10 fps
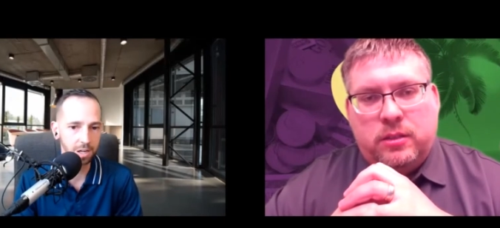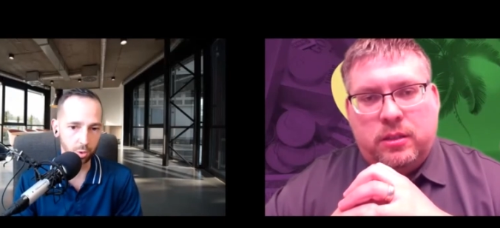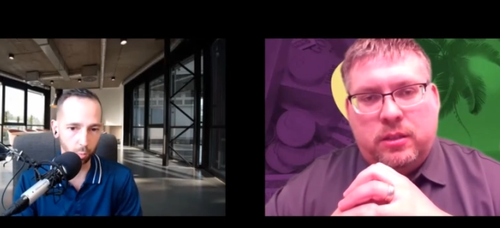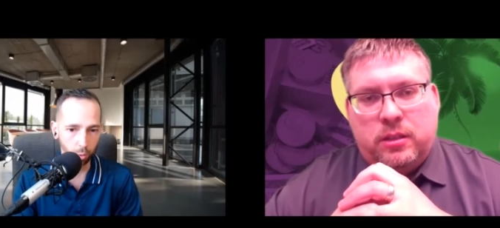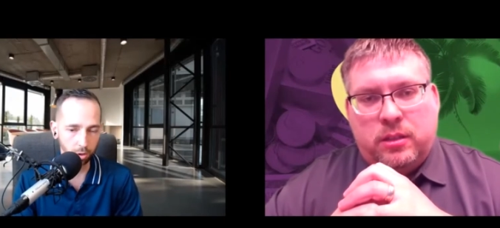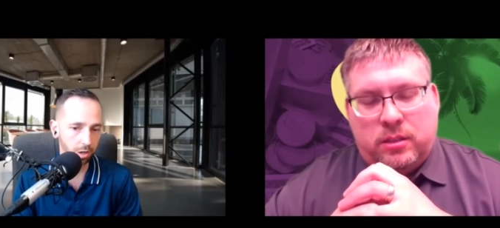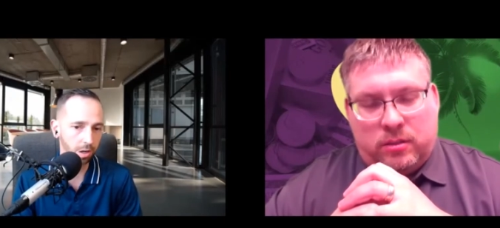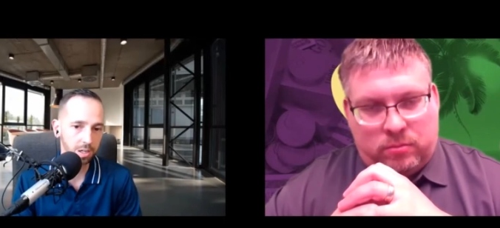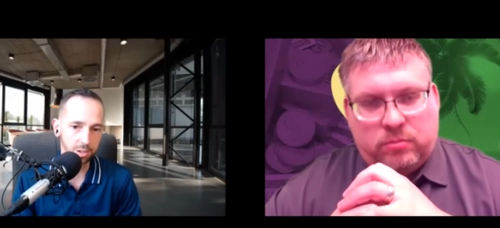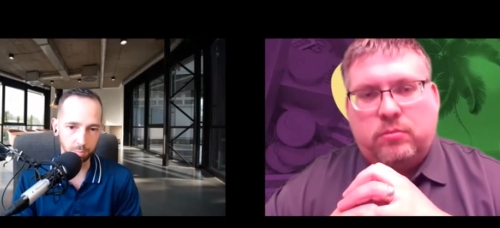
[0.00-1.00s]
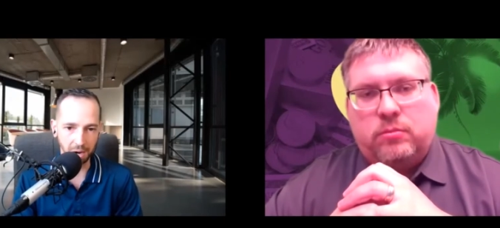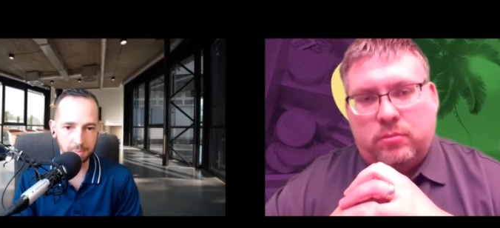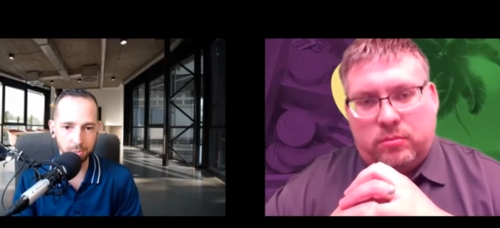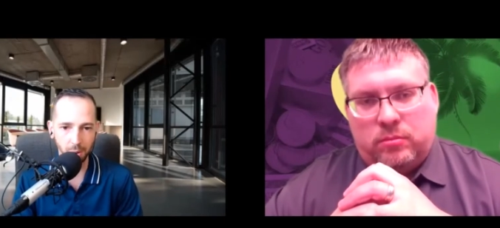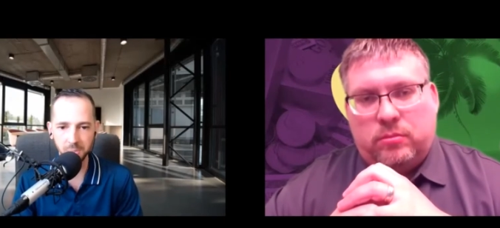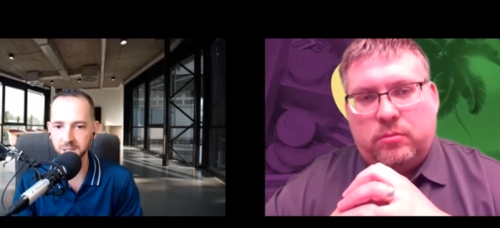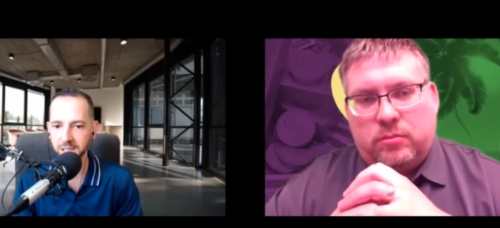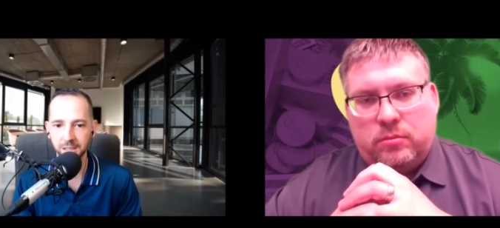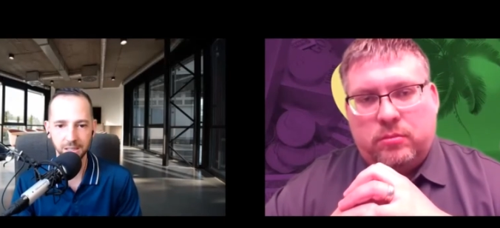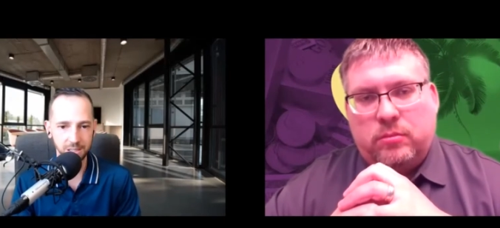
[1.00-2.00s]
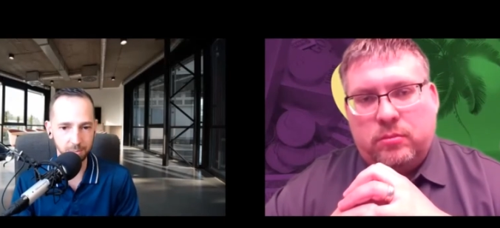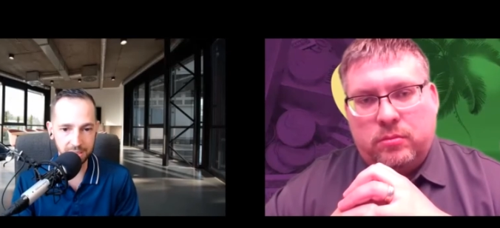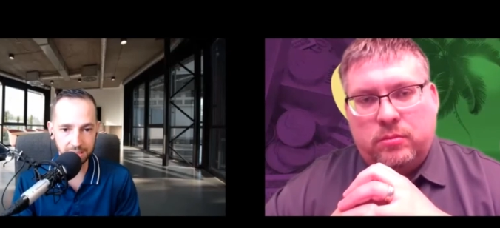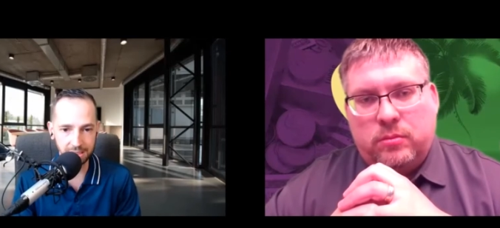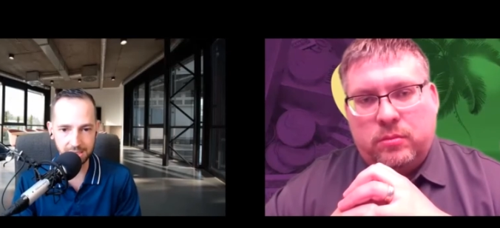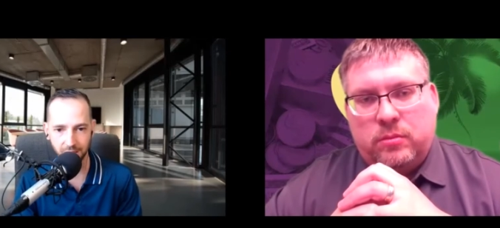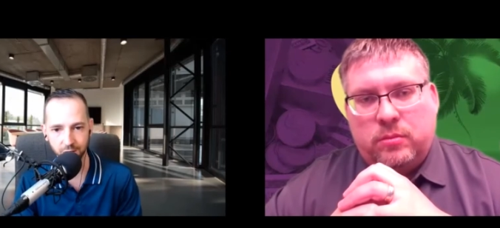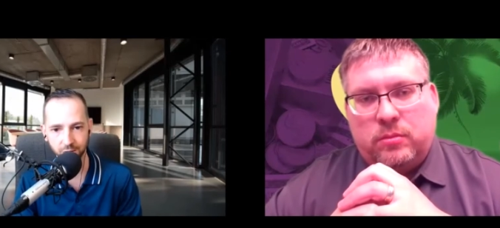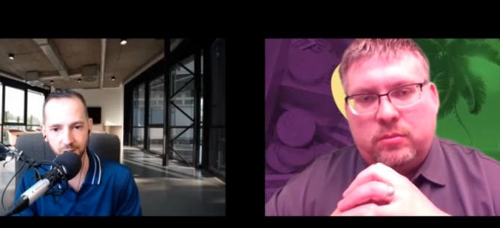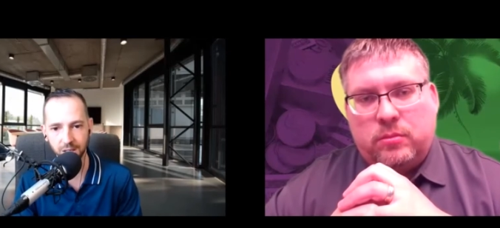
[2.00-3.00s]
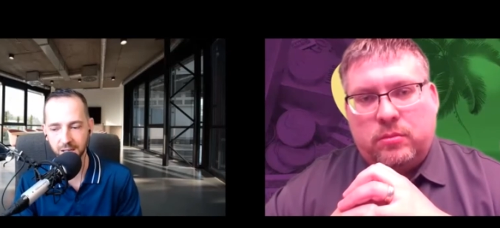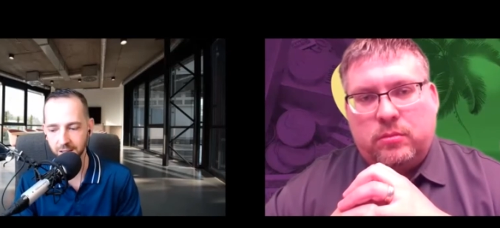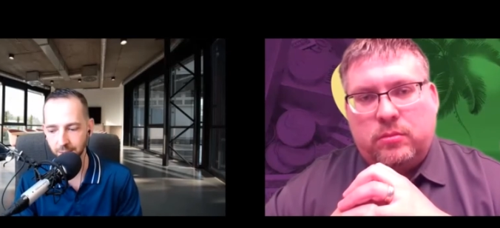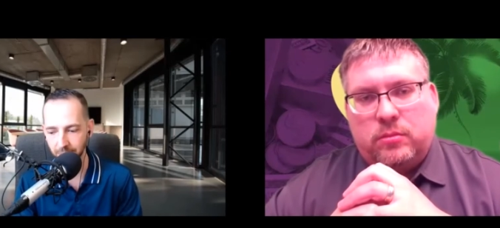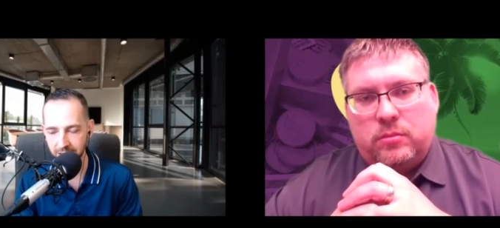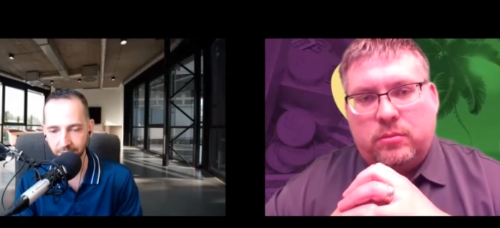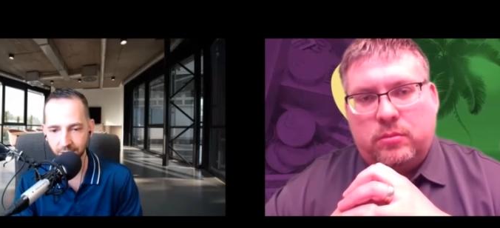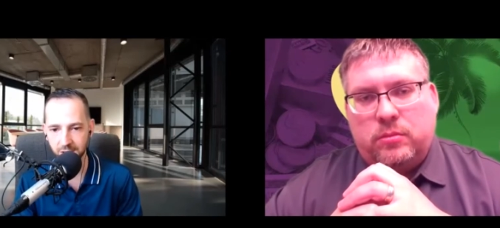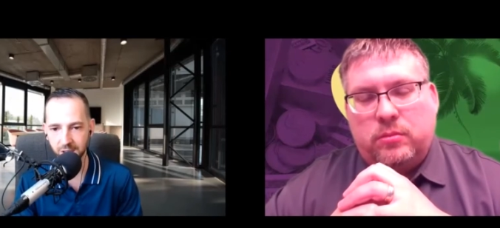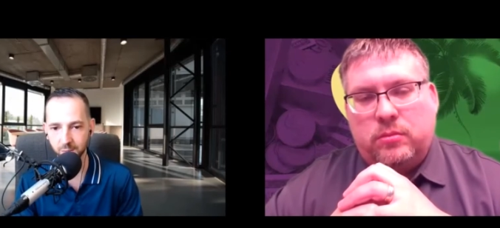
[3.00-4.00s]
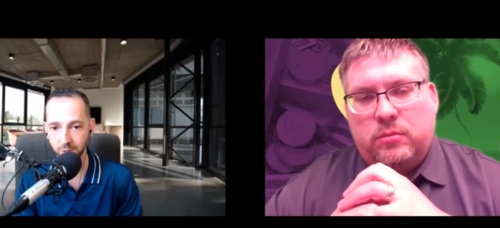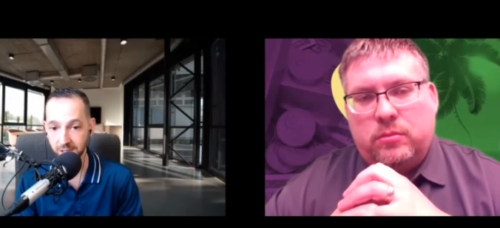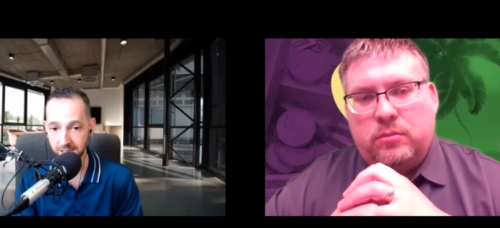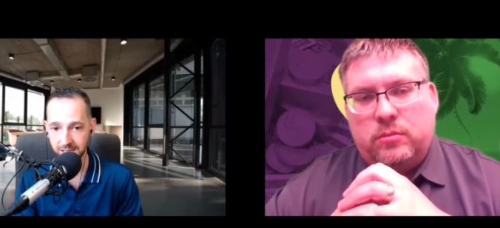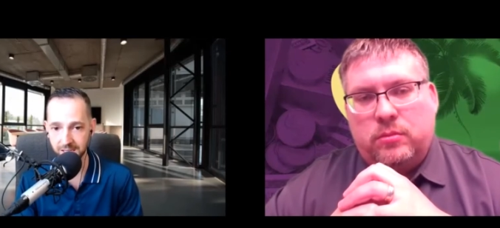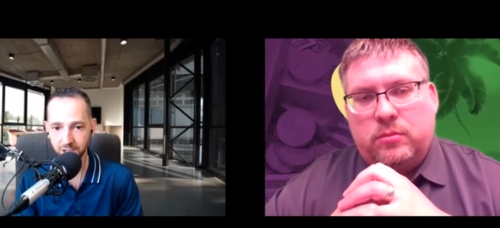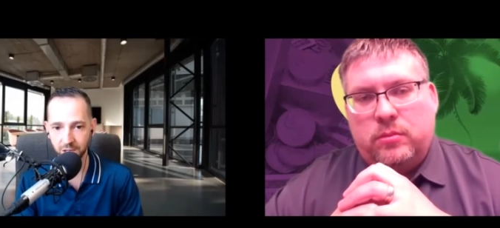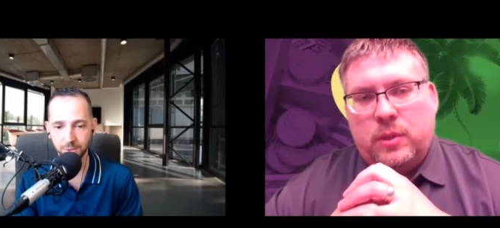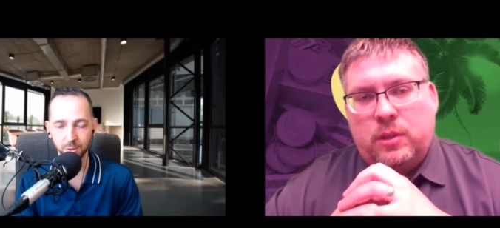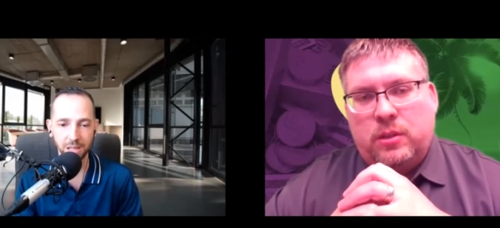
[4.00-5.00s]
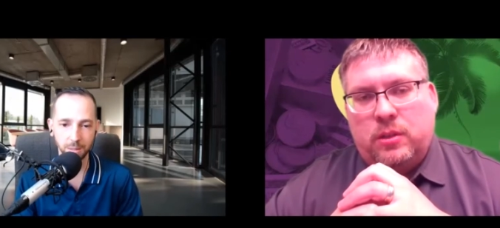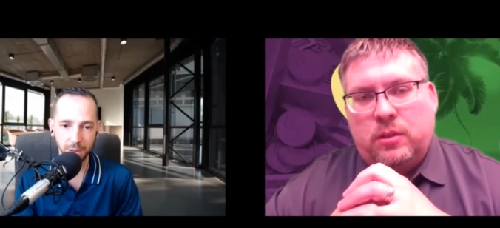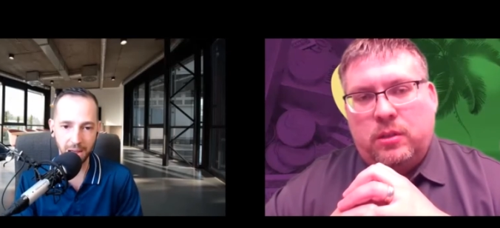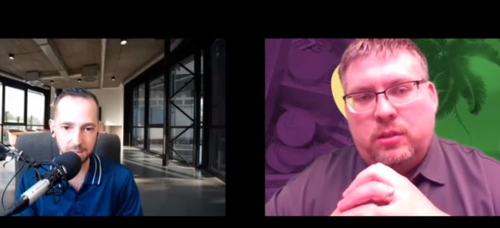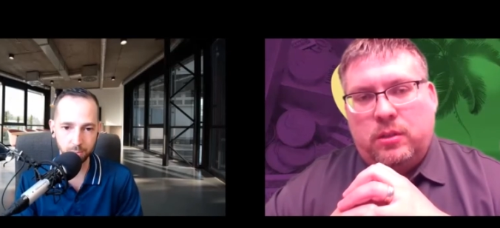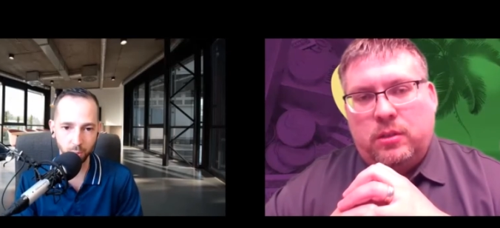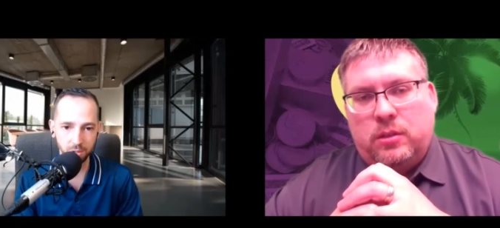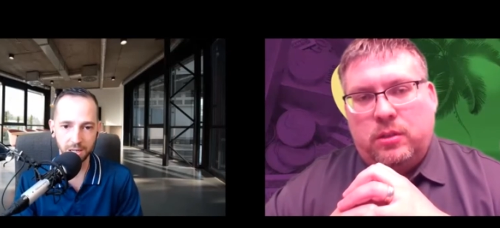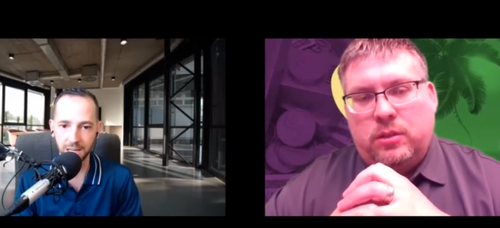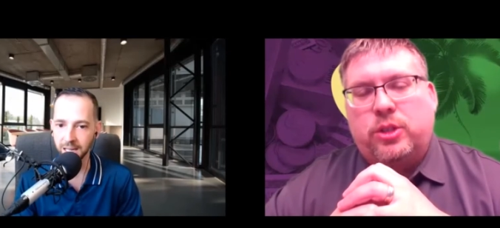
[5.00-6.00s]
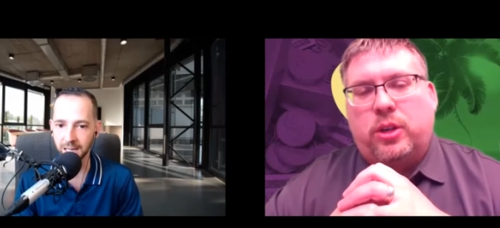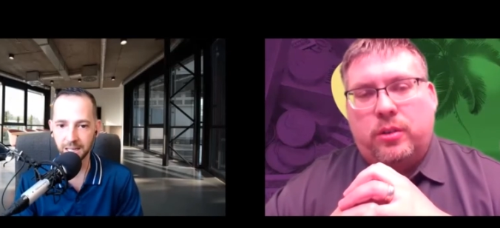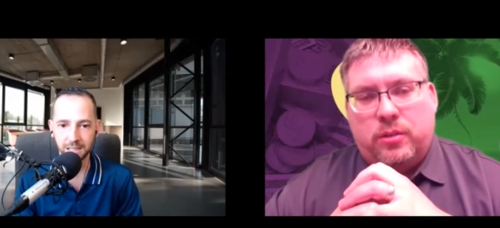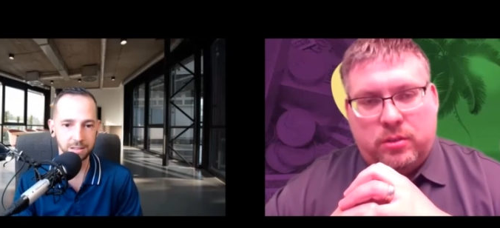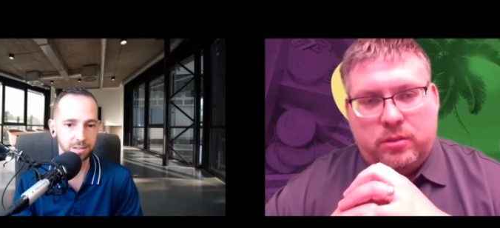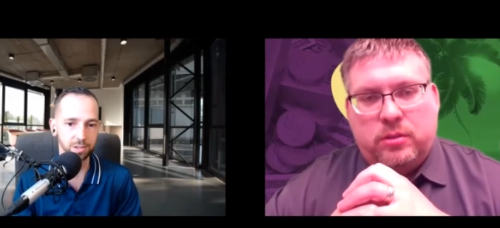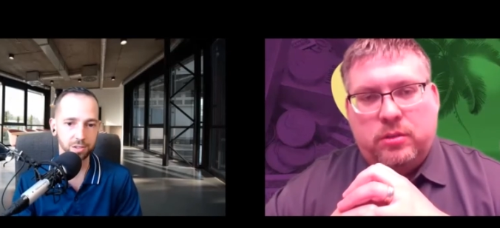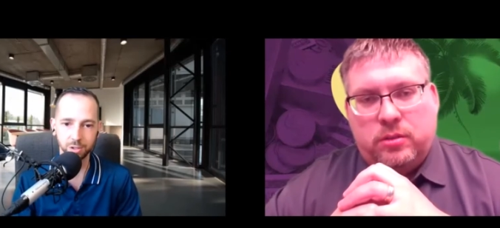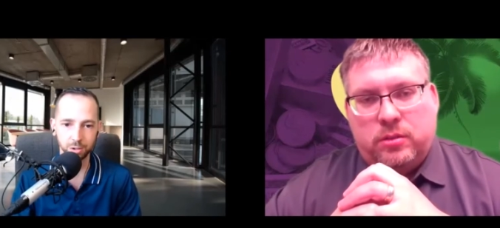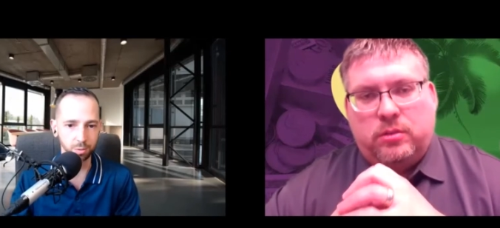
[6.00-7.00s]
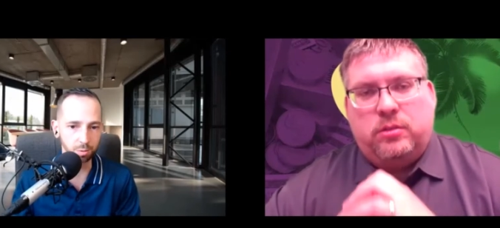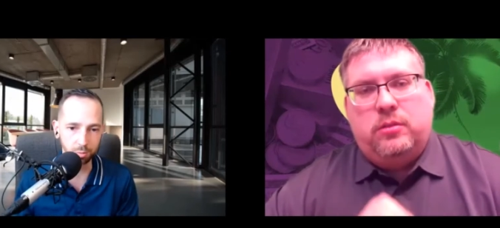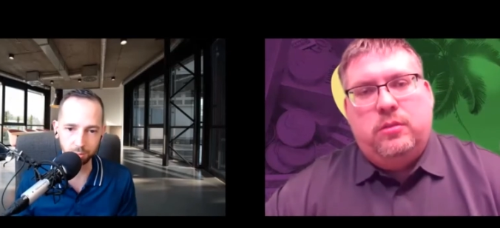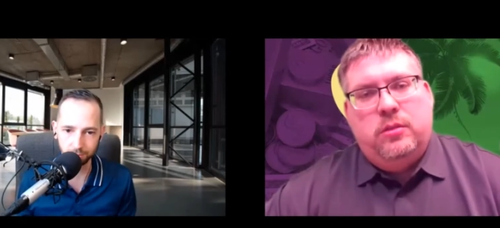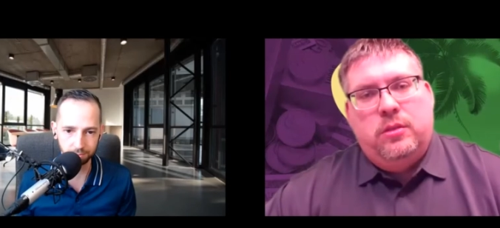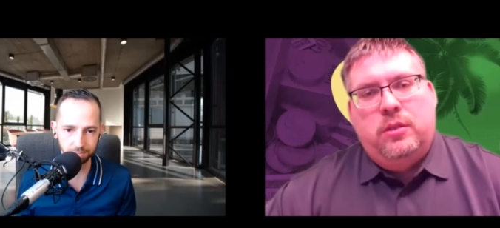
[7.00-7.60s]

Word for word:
Speaker 1: to work, to buy property, to be in this country. The big difference is with the citizenship, you get the passport and sure. you